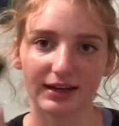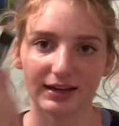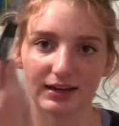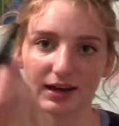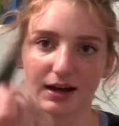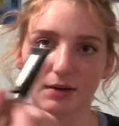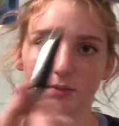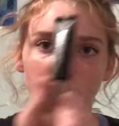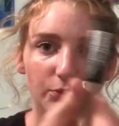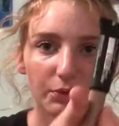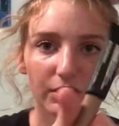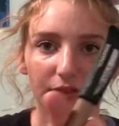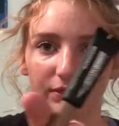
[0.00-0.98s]
It
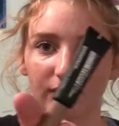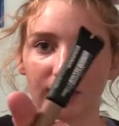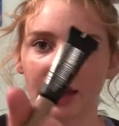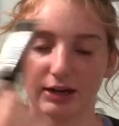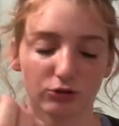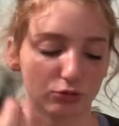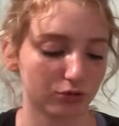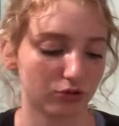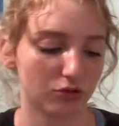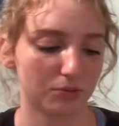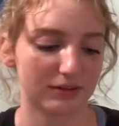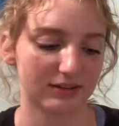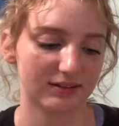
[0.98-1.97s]
comes with the actual
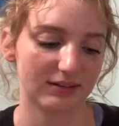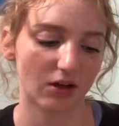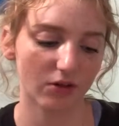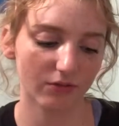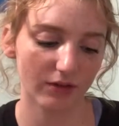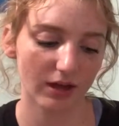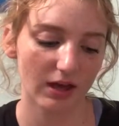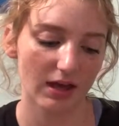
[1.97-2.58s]
tube itself